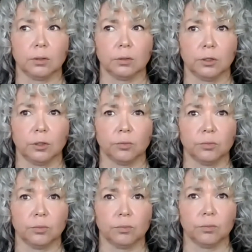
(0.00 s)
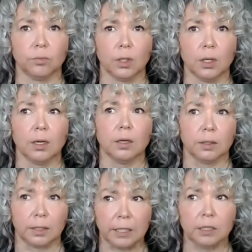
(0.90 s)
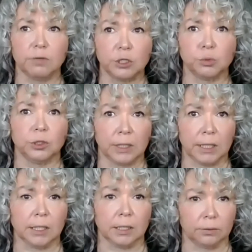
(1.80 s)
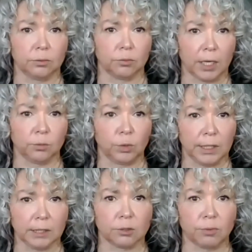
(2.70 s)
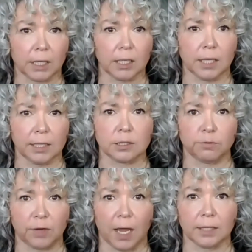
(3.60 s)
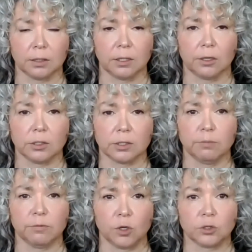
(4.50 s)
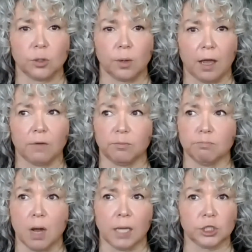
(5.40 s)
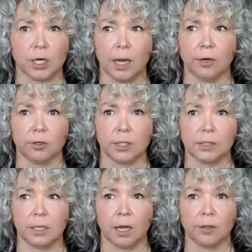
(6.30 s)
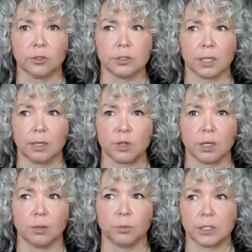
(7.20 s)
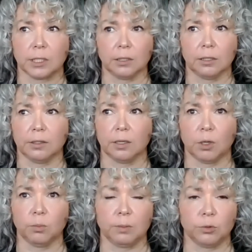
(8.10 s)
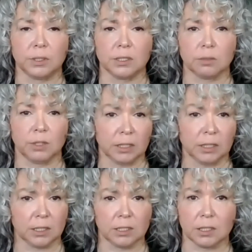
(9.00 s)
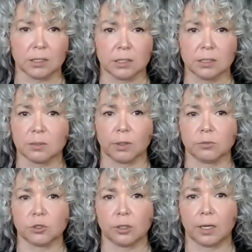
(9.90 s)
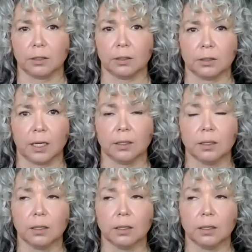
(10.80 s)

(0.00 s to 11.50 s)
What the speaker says: you know, individual need, right? We need to recognize the fact that there are some folks who have much higher need than others. And I'm thinking particularly about people with disabilities in this instance, but I'm sure that